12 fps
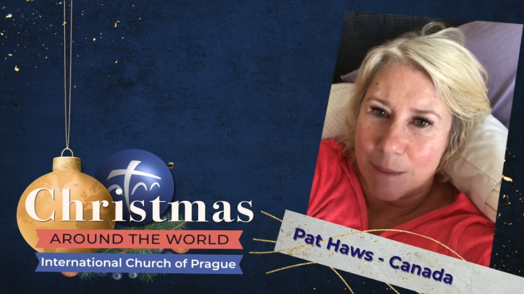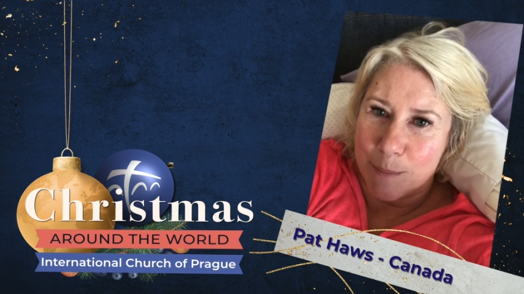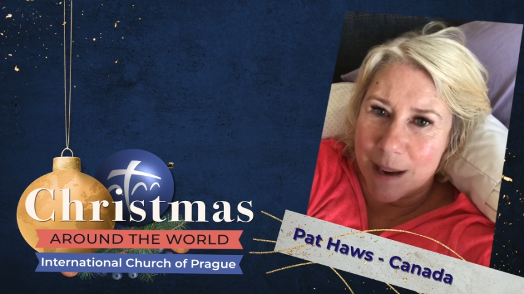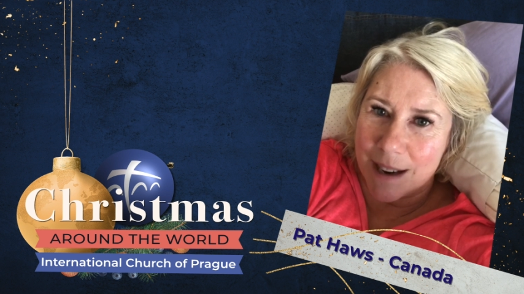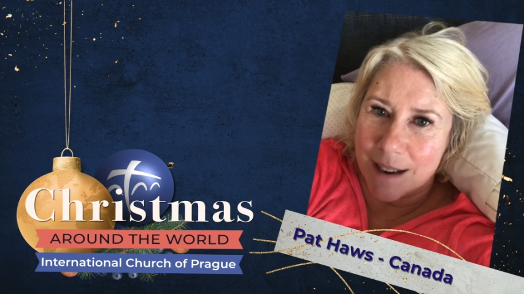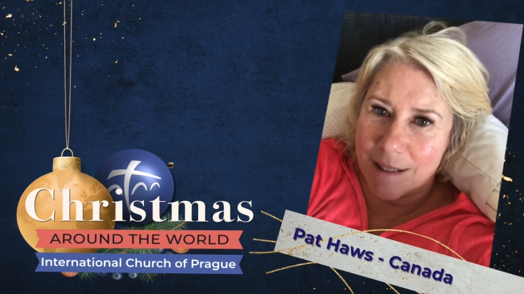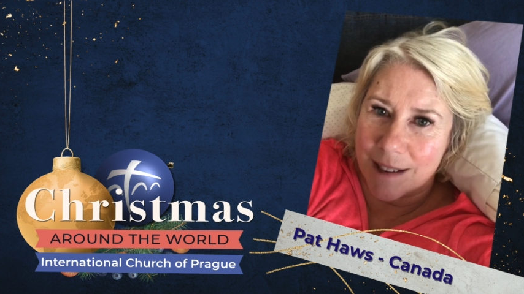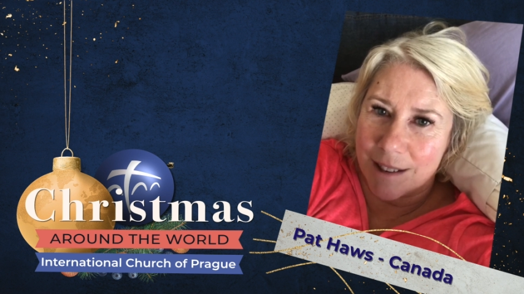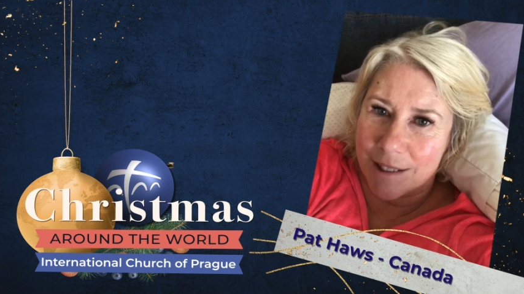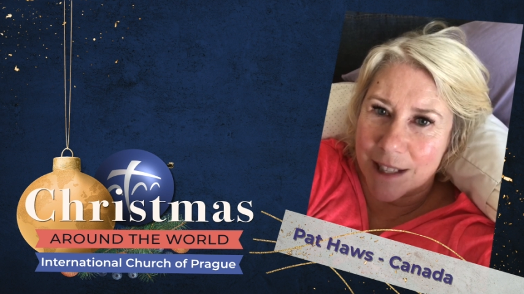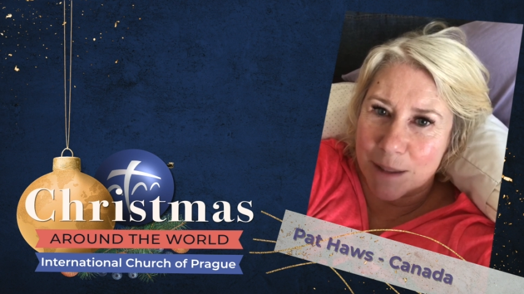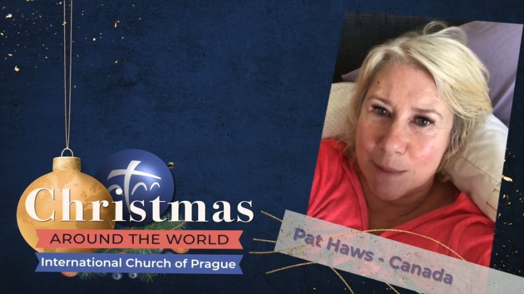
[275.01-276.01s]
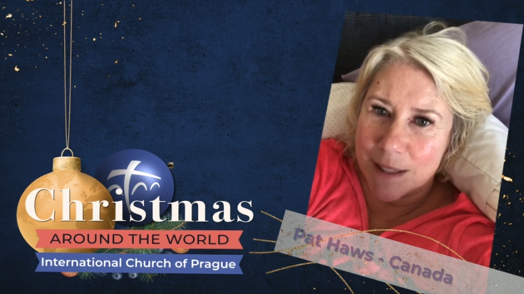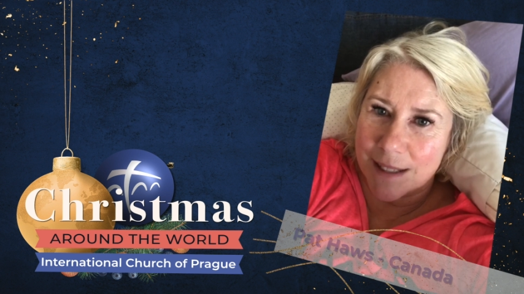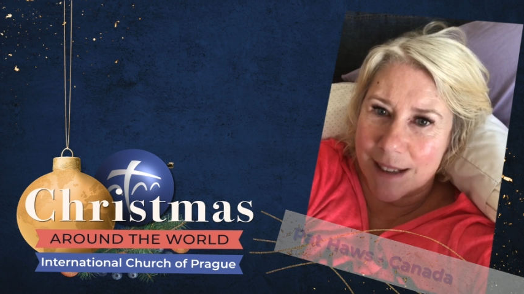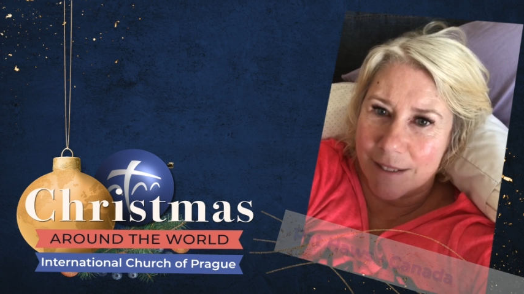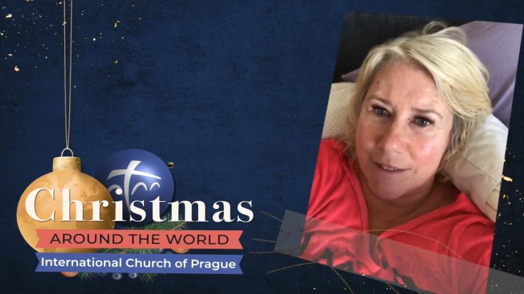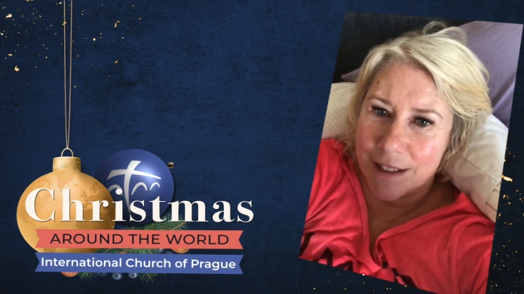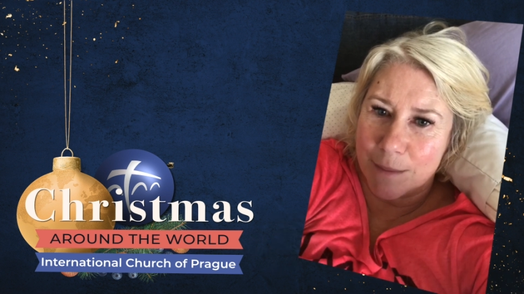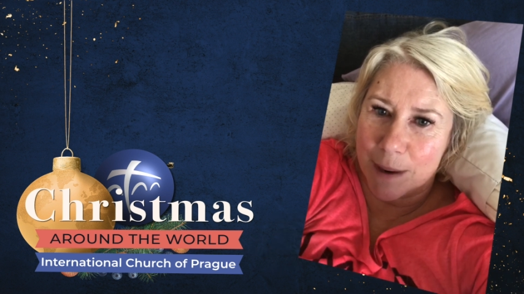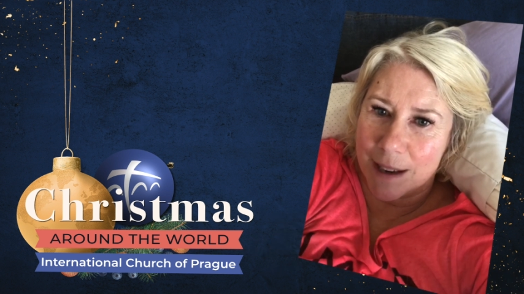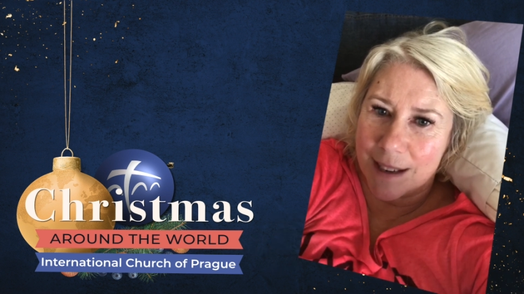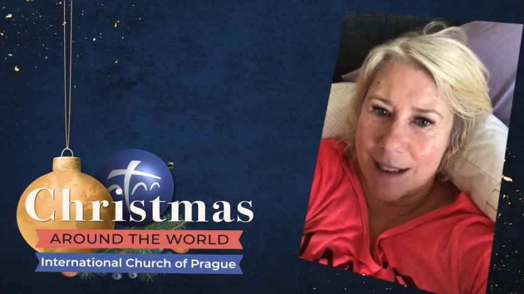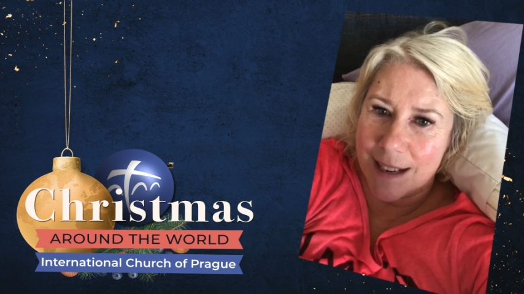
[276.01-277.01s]
Merry Christmas,
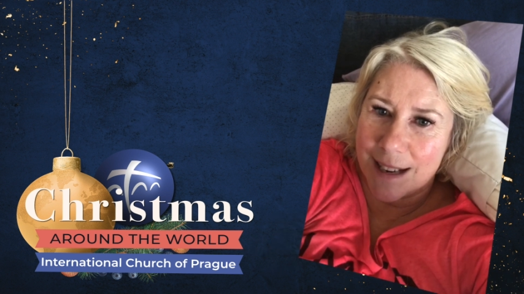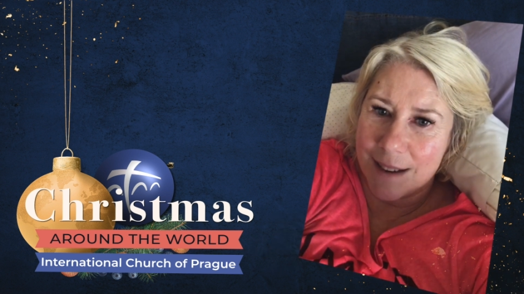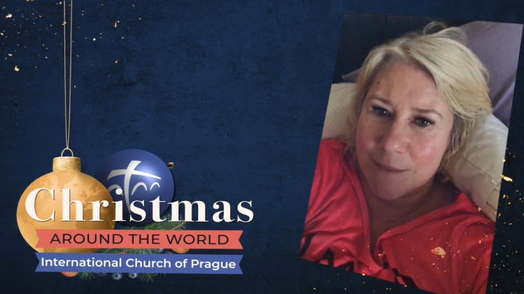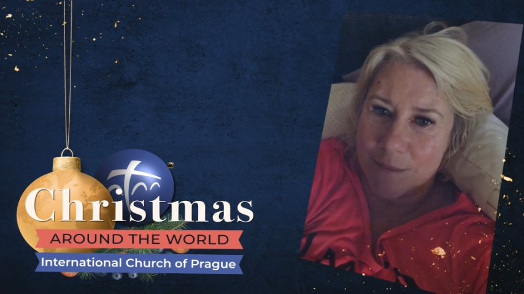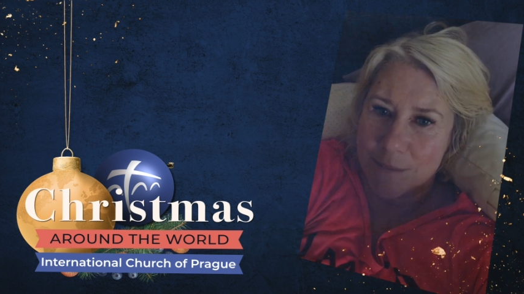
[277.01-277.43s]
everybody!